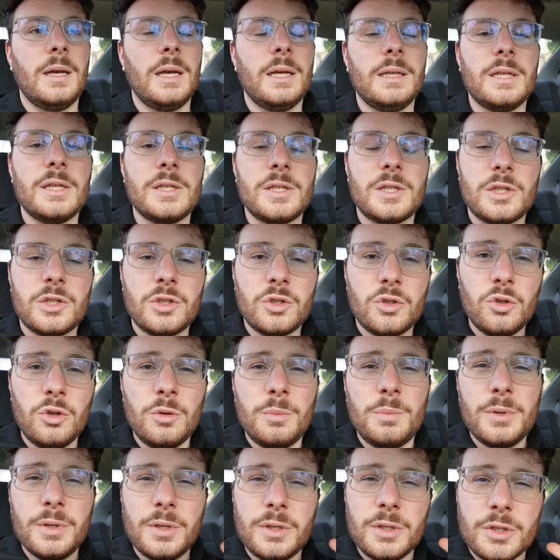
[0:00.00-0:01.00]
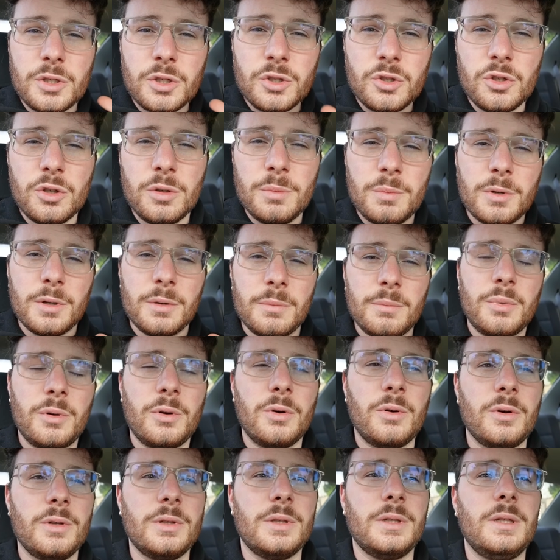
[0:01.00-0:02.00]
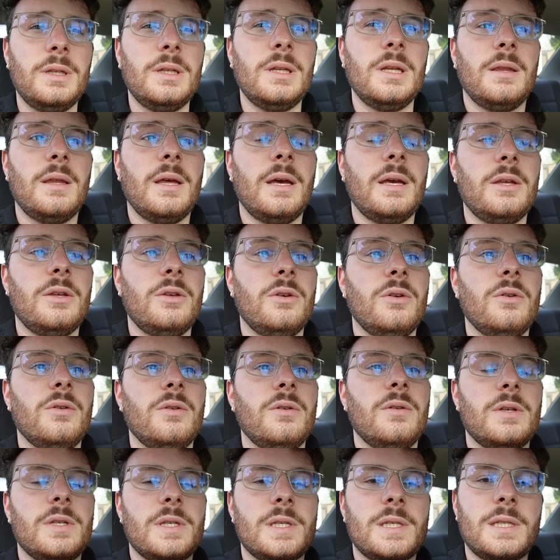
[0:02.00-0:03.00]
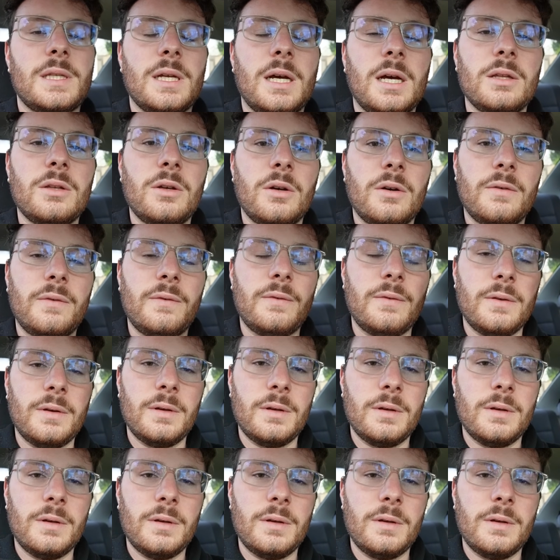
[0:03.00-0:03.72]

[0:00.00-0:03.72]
it is super, super important that you start off